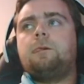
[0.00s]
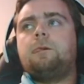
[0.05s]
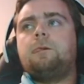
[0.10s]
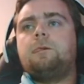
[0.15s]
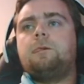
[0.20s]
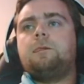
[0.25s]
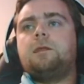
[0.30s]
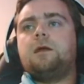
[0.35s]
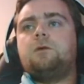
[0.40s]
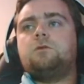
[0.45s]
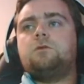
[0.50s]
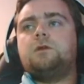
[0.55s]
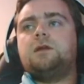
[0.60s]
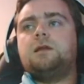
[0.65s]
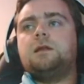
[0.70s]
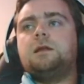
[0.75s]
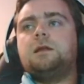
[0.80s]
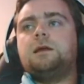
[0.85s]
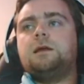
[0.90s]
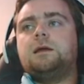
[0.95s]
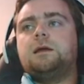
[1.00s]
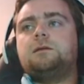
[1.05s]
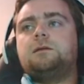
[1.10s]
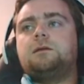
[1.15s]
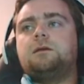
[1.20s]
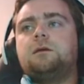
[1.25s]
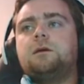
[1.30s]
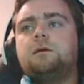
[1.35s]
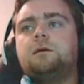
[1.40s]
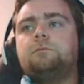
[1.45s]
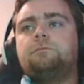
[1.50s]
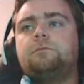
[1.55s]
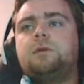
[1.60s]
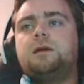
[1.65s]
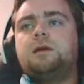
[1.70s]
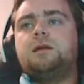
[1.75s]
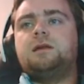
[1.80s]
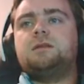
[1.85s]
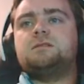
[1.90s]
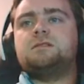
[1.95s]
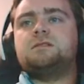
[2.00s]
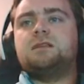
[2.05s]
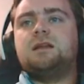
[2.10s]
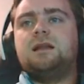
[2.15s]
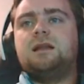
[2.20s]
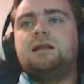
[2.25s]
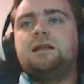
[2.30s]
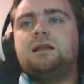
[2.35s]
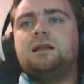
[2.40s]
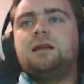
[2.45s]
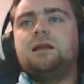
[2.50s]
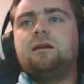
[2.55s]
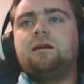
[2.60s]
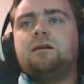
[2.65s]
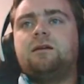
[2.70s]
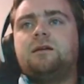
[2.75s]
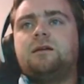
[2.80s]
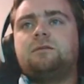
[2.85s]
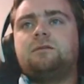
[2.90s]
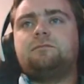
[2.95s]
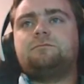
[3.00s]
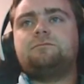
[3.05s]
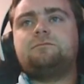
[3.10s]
Downhill 8, alright. Pin is in a little area.